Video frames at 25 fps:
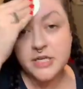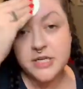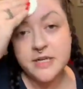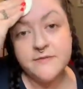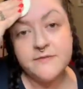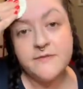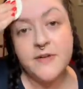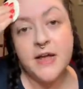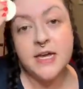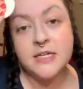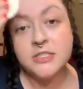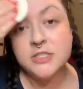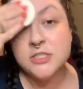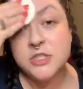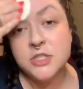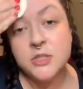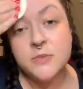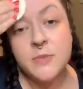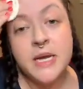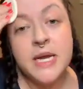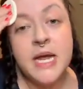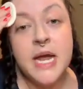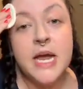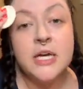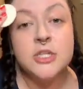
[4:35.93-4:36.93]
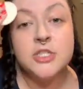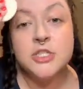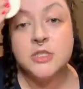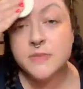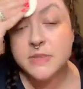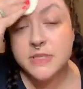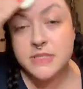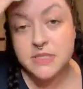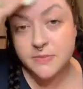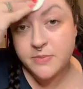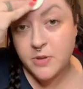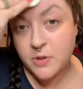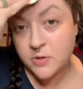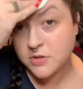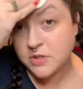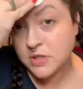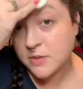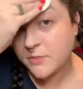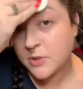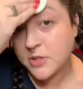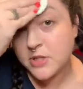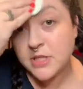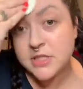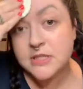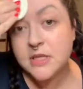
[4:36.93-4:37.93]
In fact, you might actually be supposed to
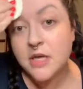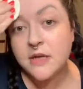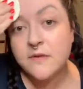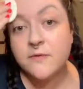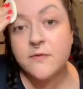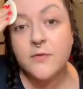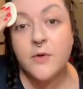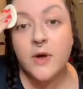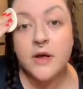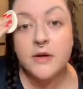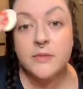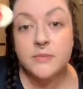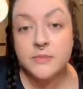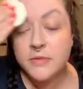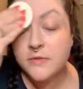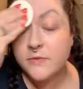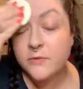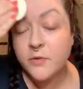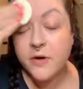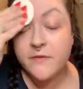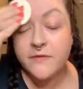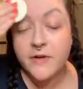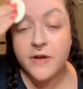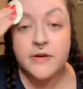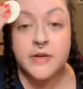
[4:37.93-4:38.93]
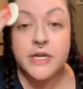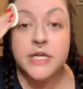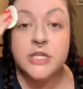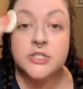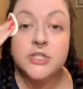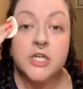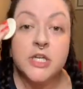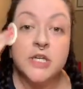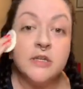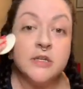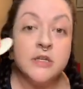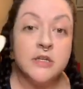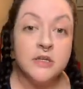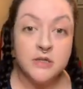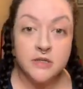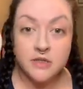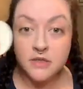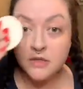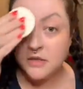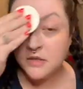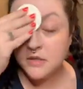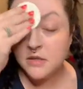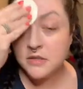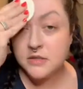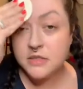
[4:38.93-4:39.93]
put this on before foundation.
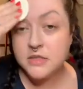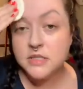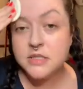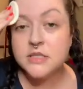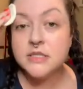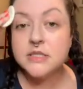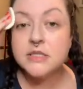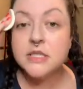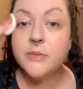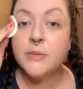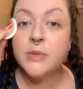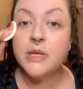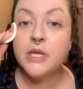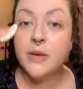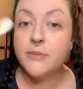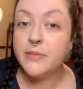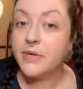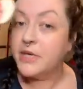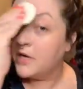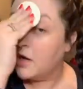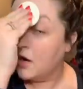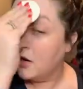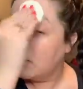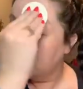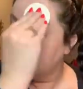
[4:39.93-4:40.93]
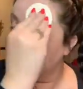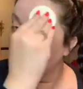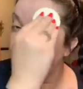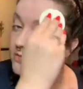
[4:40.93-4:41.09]
Someone let me know.